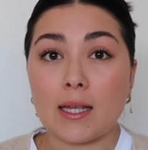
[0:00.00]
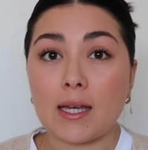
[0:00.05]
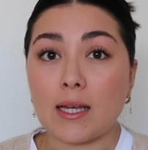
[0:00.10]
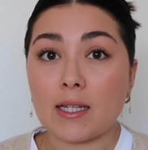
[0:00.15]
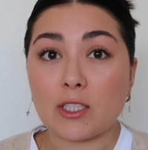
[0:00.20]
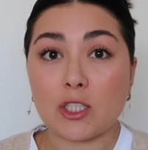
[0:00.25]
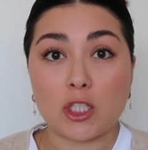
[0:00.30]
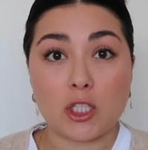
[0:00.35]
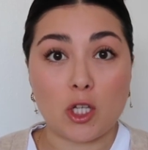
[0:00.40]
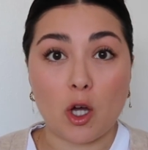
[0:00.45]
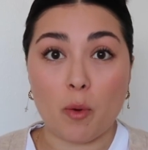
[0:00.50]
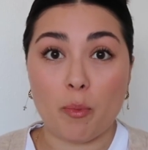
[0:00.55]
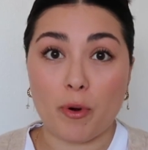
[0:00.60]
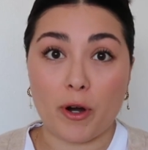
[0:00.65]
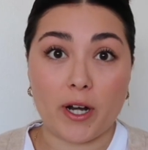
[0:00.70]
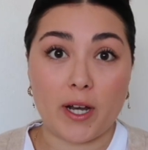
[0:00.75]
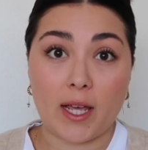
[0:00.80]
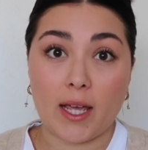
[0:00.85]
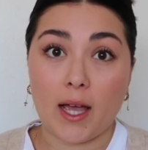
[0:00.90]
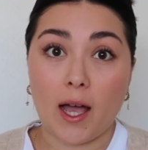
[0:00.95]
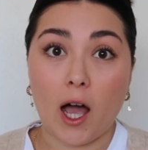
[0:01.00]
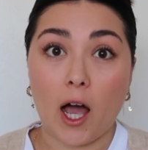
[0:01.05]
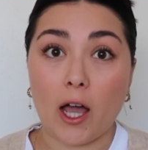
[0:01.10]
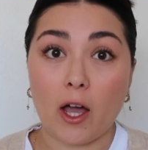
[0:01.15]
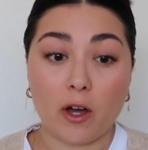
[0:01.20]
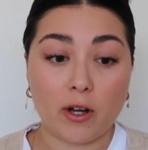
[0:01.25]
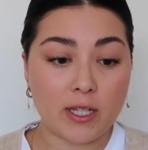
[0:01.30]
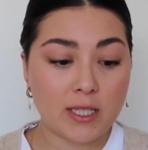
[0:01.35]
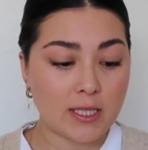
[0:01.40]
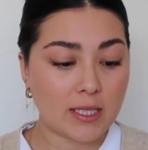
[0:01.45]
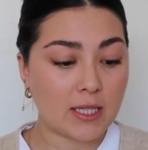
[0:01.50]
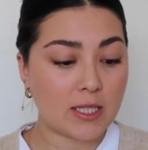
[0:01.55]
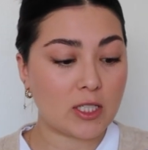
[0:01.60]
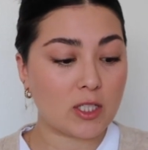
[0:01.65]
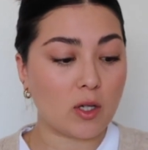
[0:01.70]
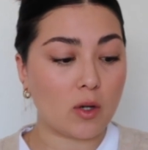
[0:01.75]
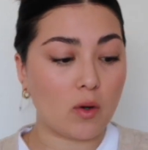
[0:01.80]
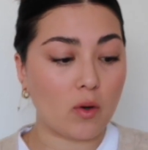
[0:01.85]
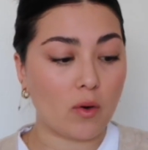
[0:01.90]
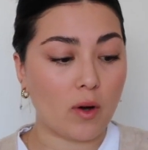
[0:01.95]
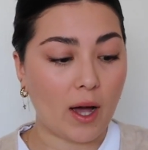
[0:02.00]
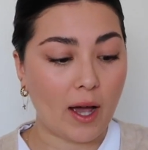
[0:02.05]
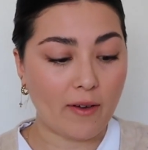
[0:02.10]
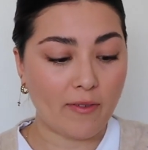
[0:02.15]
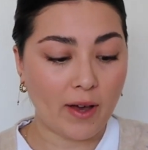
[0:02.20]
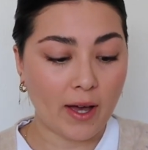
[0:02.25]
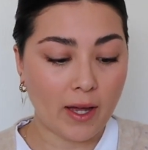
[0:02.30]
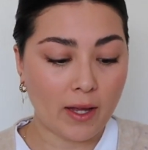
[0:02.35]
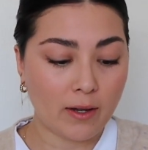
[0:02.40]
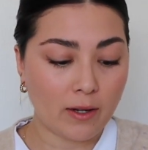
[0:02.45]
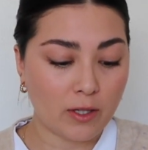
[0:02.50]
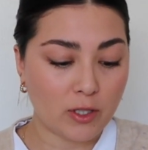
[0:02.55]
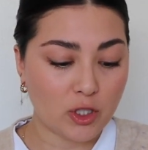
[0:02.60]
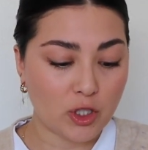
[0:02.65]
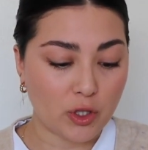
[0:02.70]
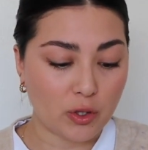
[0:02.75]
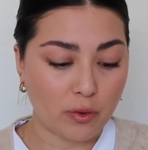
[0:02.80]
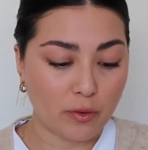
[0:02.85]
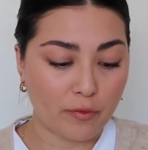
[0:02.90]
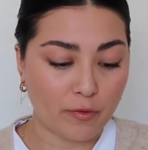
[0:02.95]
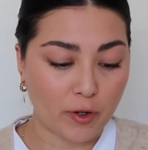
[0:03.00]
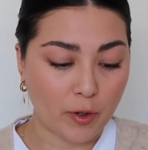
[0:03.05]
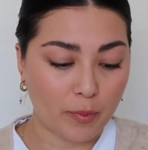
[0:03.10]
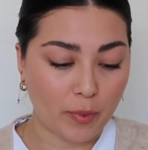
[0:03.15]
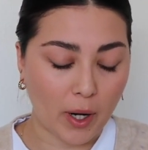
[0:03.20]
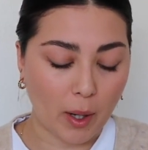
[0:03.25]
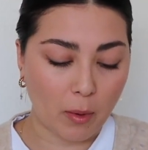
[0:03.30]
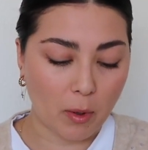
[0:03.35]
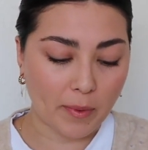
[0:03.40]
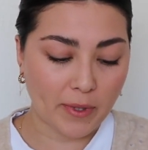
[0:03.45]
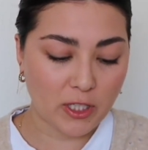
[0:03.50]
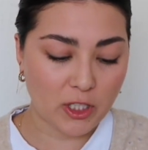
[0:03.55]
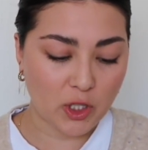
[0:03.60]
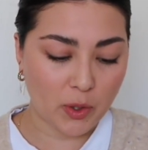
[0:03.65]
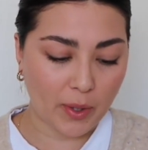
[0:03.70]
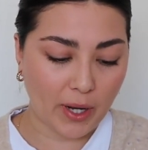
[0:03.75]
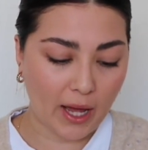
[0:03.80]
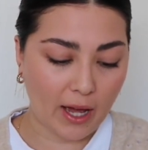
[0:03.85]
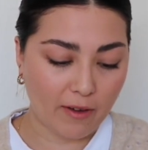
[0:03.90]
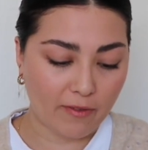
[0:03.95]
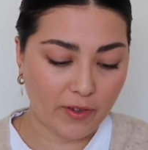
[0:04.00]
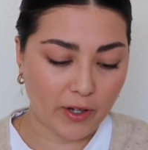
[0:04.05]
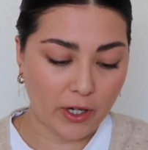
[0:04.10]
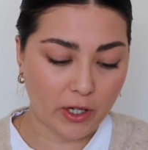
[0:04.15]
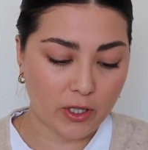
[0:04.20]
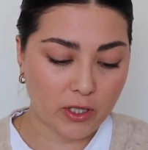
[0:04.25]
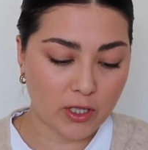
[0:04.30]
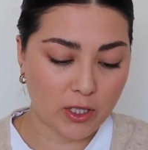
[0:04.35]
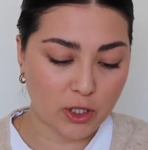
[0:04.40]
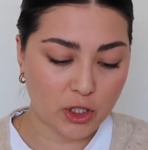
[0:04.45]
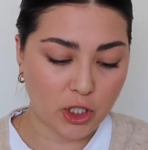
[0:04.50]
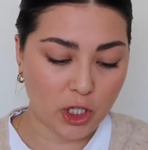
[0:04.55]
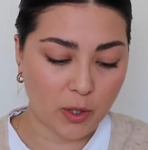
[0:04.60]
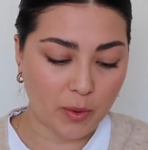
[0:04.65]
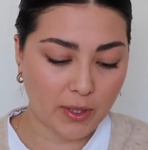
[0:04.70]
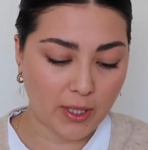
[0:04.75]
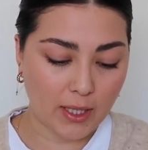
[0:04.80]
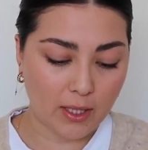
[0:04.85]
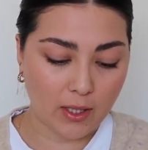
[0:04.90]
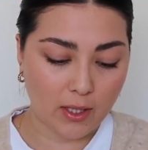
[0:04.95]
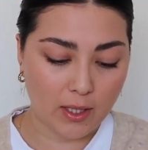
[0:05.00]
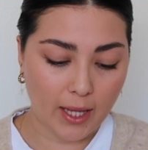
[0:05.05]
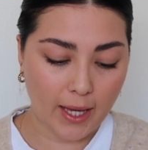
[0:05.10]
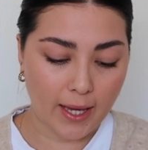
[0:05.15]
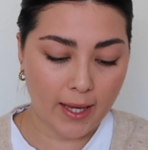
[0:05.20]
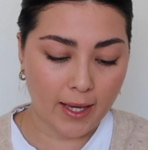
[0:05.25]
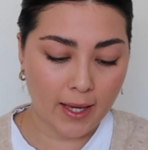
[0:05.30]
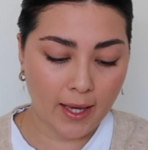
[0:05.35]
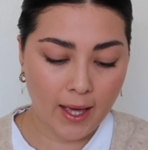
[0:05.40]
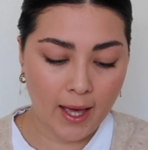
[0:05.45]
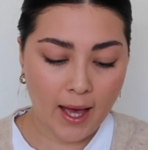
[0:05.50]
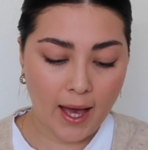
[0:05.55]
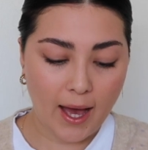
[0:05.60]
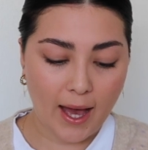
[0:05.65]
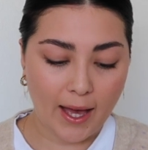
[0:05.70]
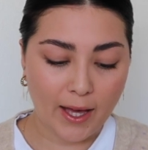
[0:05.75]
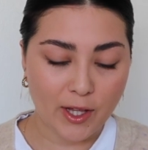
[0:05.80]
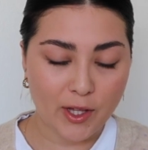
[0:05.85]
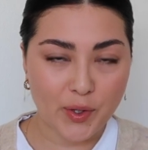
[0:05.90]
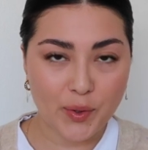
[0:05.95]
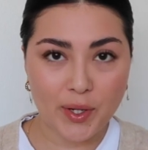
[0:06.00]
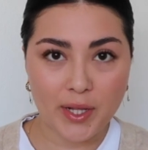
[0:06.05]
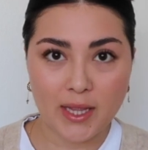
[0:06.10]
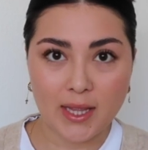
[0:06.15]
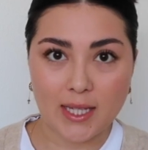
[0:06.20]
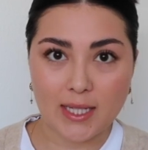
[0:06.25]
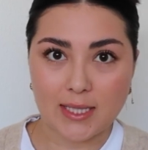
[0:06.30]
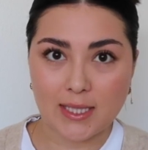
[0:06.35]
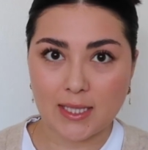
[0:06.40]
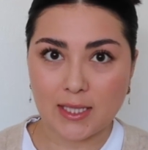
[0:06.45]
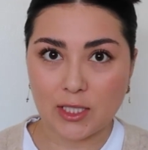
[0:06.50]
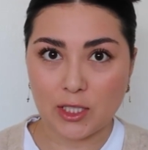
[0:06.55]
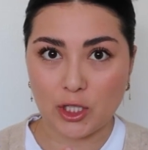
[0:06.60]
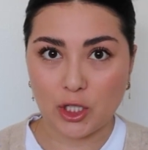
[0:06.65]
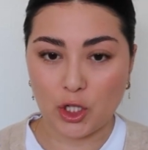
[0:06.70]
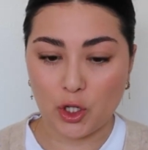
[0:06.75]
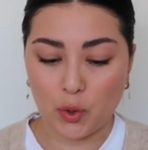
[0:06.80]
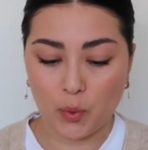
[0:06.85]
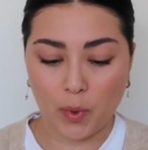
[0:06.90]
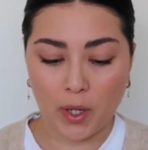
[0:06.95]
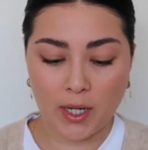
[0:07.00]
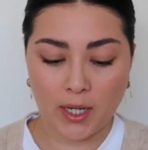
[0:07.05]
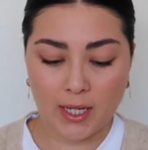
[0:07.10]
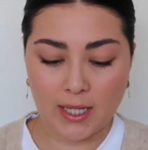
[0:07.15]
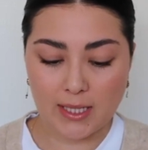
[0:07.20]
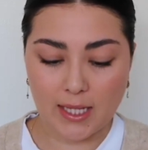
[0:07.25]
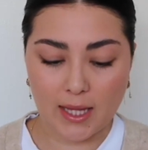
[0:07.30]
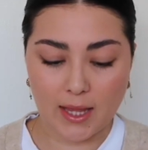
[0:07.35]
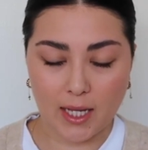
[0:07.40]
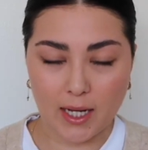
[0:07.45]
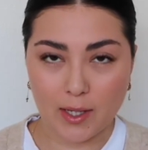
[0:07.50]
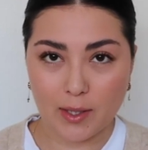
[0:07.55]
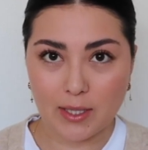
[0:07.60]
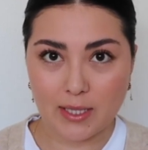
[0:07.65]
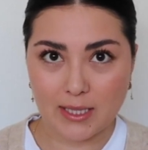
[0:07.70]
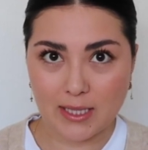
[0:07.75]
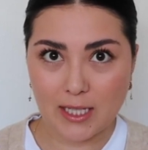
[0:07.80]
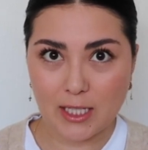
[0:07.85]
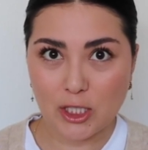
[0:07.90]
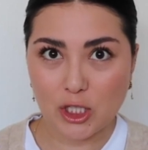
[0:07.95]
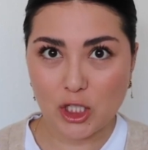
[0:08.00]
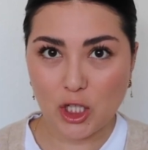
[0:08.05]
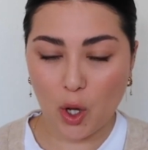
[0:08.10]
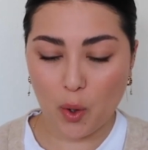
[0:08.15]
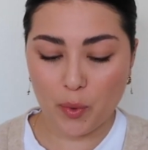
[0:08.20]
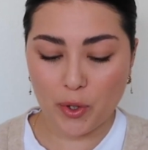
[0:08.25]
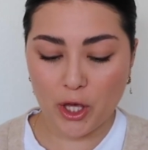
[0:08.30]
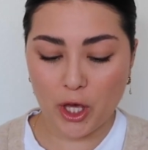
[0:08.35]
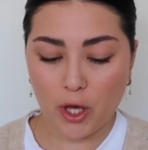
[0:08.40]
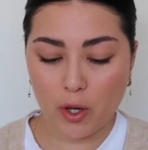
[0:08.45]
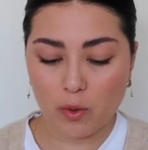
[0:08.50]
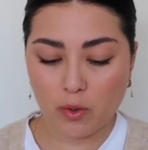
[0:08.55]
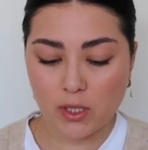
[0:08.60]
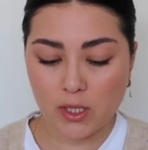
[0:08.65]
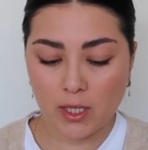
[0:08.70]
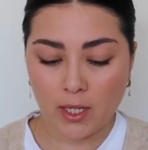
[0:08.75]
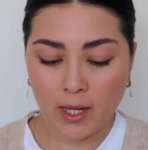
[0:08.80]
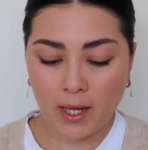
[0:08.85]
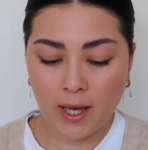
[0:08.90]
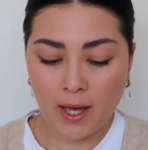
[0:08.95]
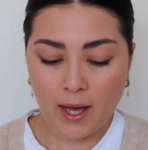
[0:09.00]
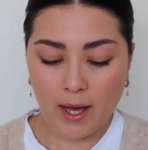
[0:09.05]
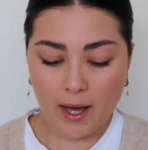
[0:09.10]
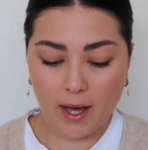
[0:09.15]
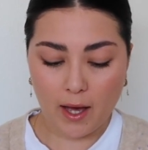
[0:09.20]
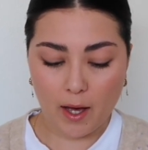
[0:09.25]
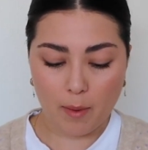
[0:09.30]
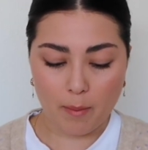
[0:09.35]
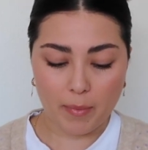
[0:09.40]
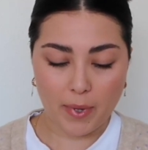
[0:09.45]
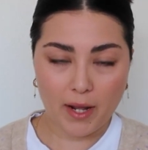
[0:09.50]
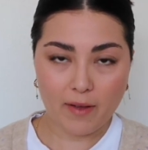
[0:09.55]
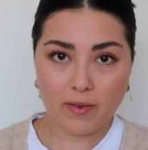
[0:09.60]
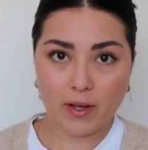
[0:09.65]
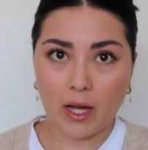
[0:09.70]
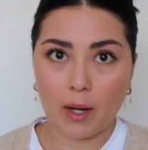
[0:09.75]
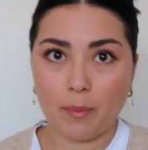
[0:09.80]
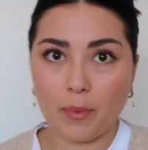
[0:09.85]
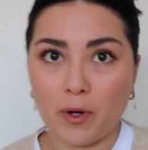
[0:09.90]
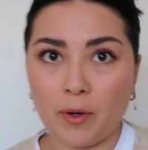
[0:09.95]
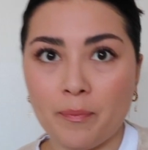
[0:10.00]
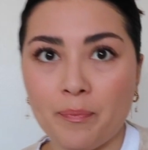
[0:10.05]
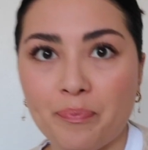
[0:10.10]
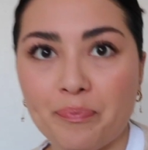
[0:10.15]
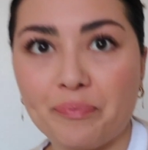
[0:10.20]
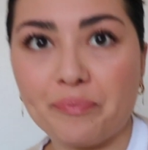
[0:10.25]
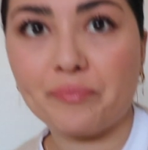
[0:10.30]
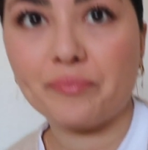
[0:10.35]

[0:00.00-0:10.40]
It's so pretty. I honestly, so I've had two for probably 2.5 years. I'll show you what they like. I included this new one because I thought it was so cute. But I have a couple.